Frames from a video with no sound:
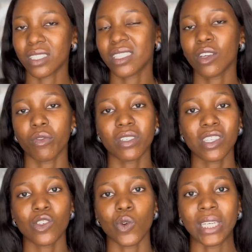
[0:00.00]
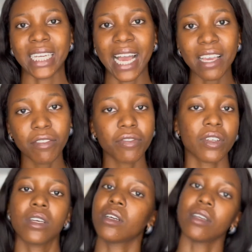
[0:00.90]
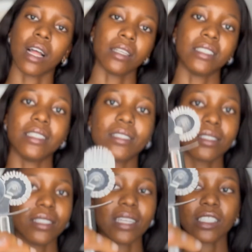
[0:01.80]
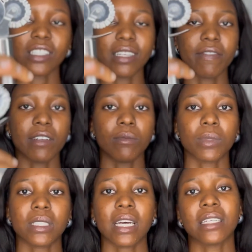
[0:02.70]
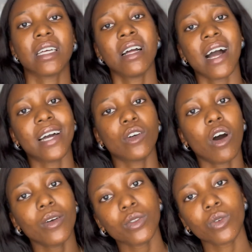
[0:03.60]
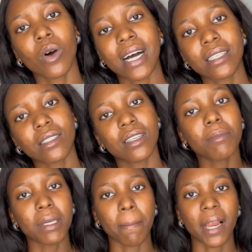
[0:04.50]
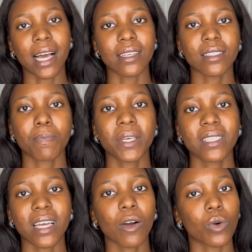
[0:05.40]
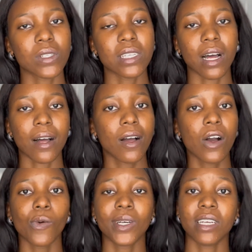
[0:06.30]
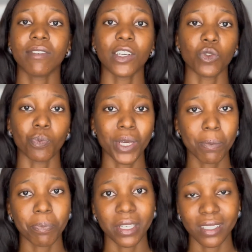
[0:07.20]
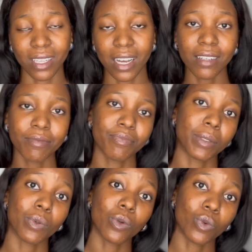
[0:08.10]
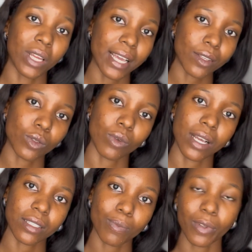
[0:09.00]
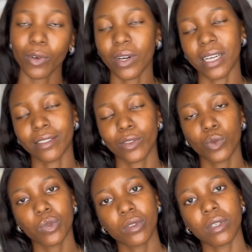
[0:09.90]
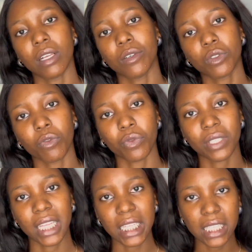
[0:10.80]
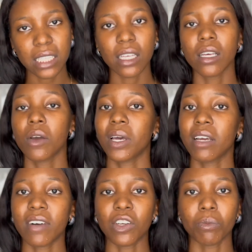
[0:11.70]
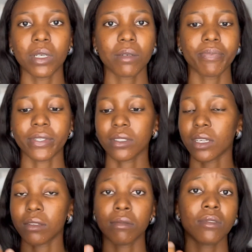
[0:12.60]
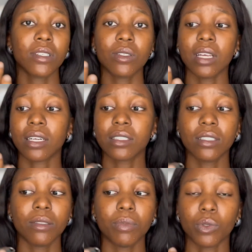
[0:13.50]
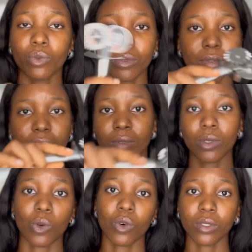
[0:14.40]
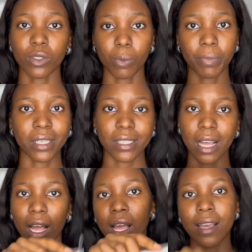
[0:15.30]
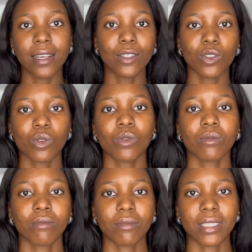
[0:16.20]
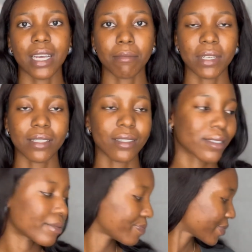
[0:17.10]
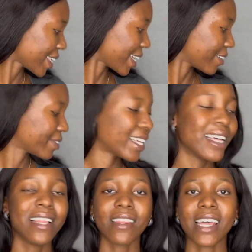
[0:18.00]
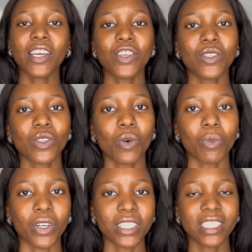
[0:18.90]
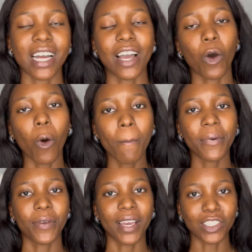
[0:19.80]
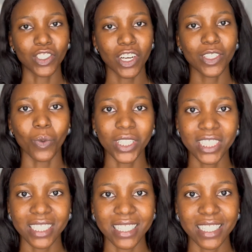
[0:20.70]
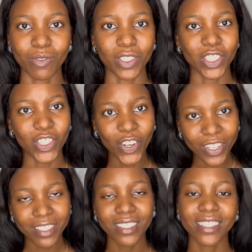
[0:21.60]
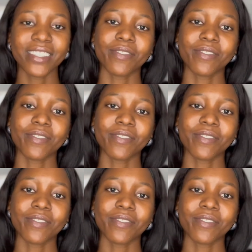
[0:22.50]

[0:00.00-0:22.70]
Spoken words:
Instead of using your knife, this is actually very important. And also, as the name implies, pizza cutter, whenever you make pizza, people who like to explore and cook a lot of things, whenever you make pizza, this will actually be good to cut your pizza into segments. Yeah, thank you so much. I hope you enjoyed watching this video.